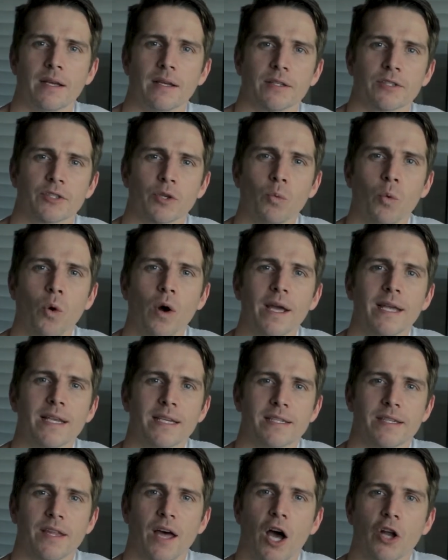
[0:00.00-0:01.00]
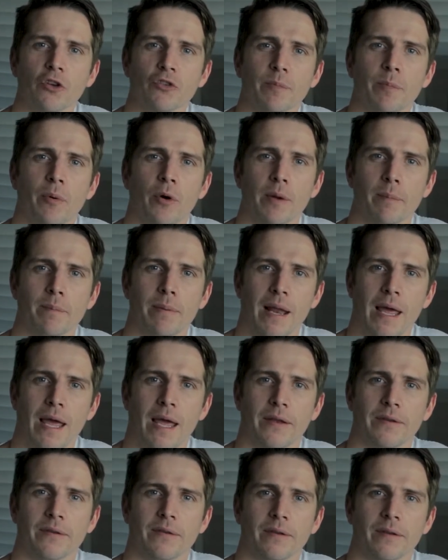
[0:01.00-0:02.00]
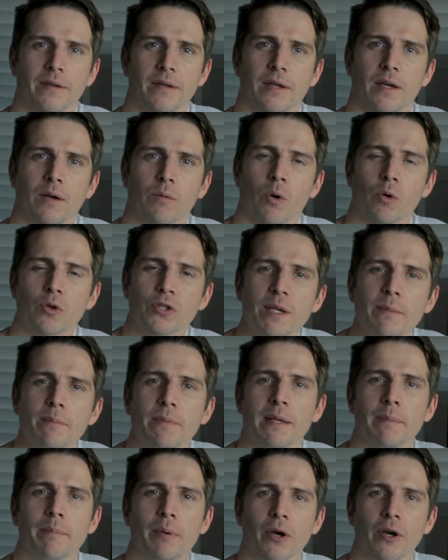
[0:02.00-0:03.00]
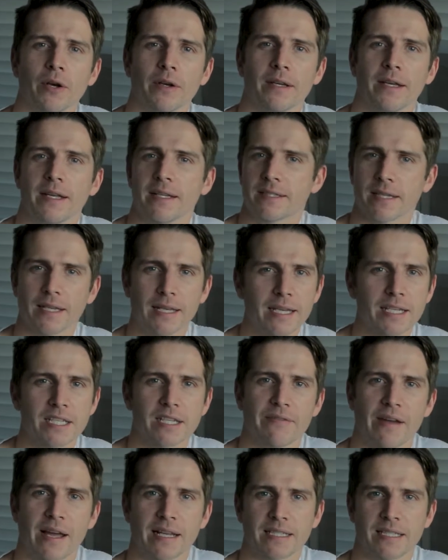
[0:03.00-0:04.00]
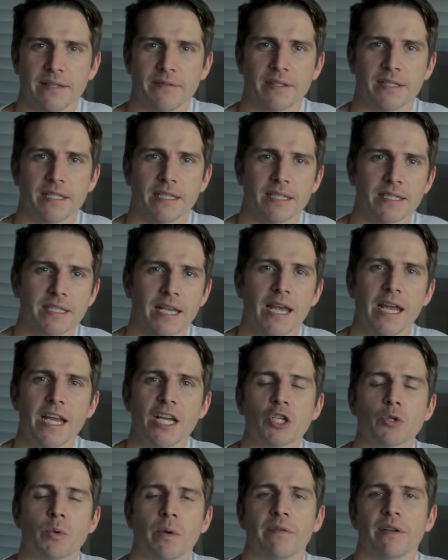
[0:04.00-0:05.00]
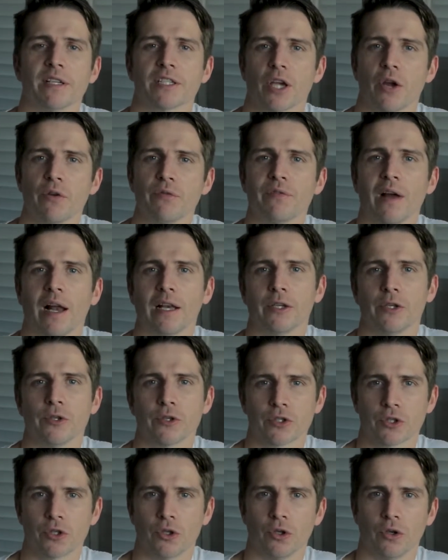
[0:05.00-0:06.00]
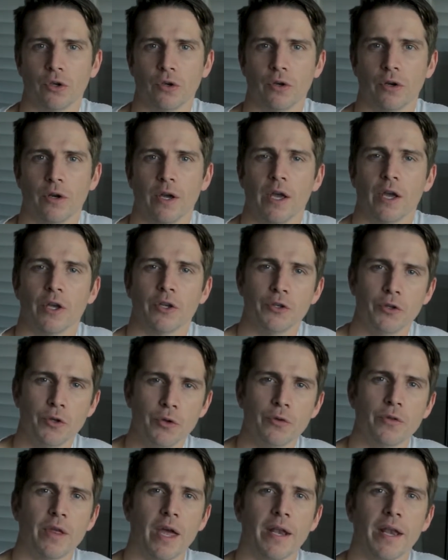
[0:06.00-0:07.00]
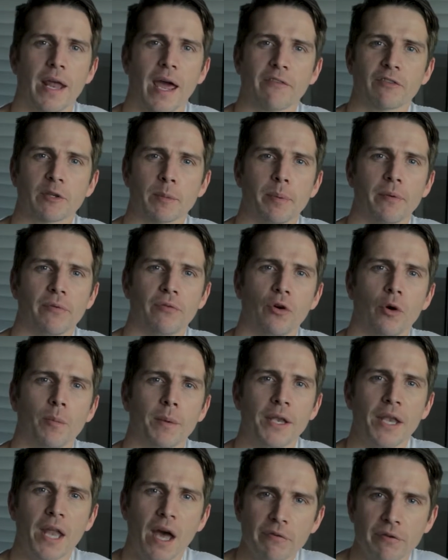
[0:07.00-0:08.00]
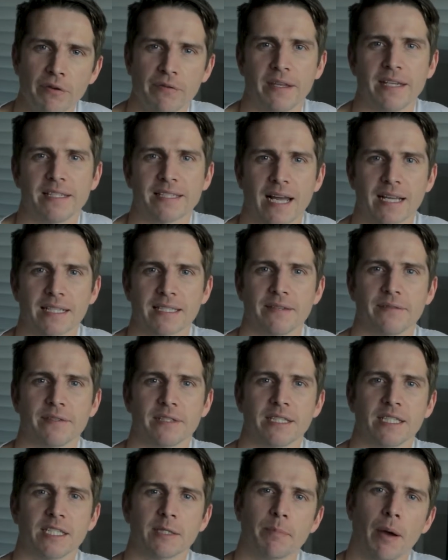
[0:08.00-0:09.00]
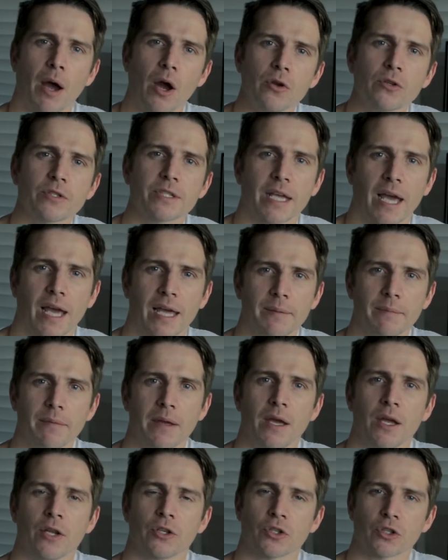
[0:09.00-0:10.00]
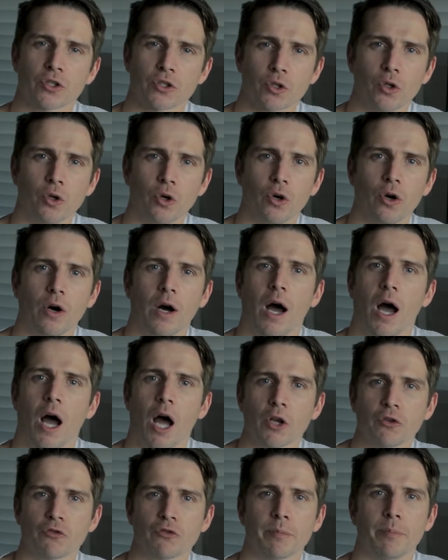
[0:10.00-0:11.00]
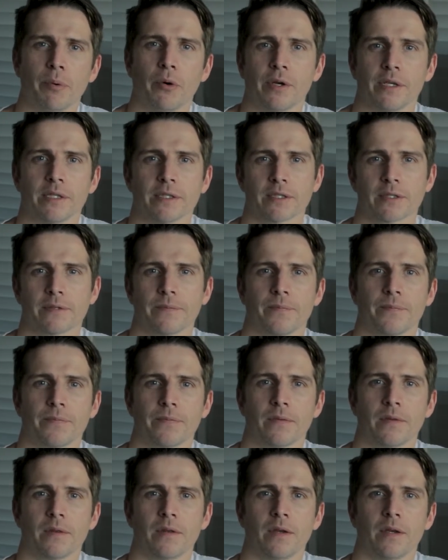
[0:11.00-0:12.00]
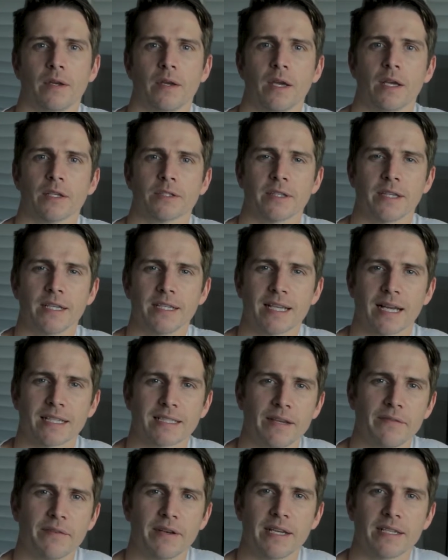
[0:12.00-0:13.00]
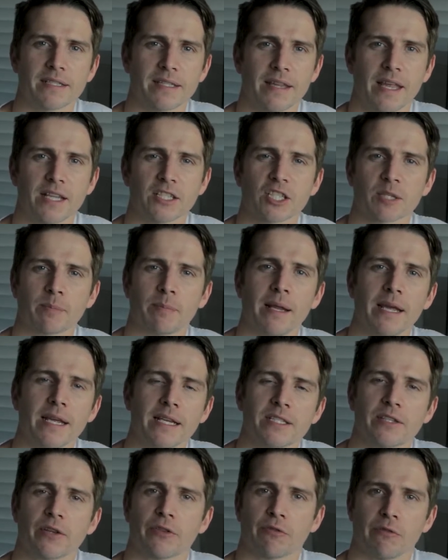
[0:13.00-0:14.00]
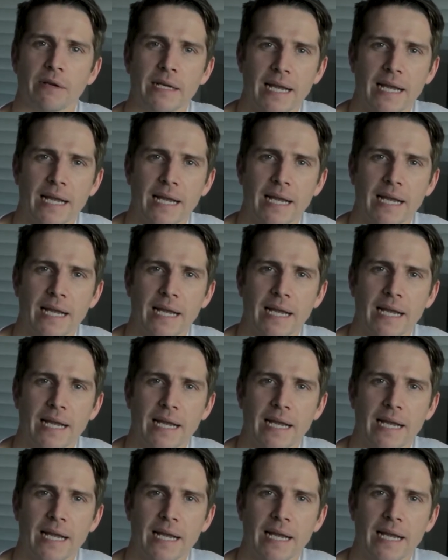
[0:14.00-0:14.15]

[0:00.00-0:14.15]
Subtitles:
So what is the 100-point plan? Well, simply put, it's a list of activities, each with its own value score. You then have to perform enough of these activities post-game to score 100 points. So these activities are then split into 3